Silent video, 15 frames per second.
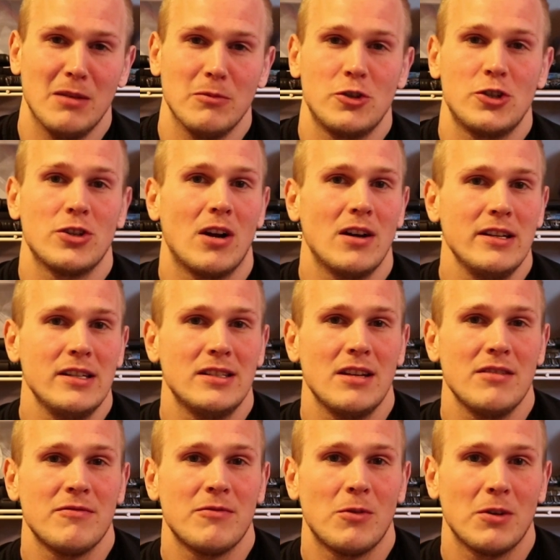Shawnee
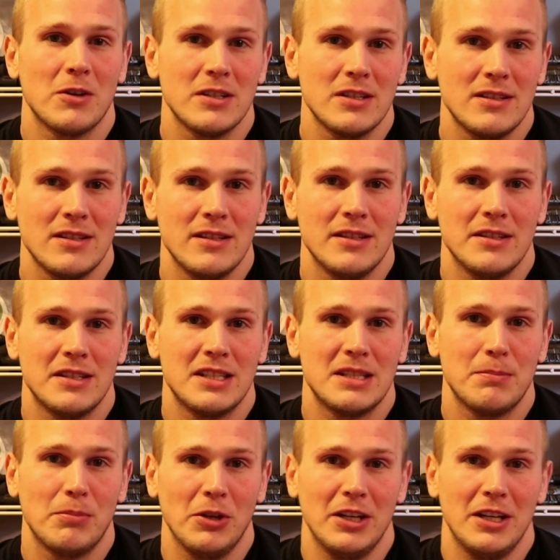State Forest is
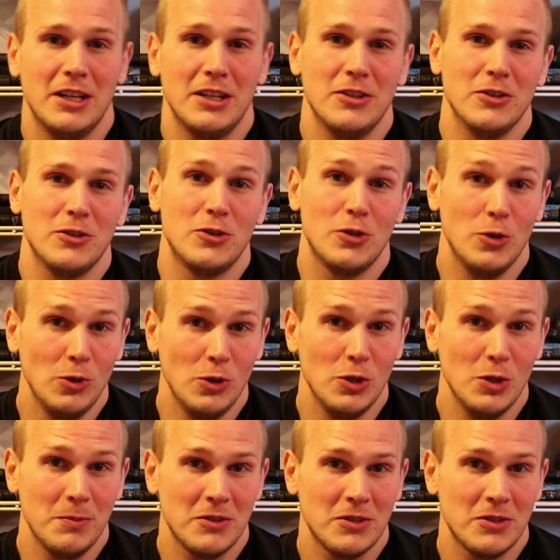split into 2 loops,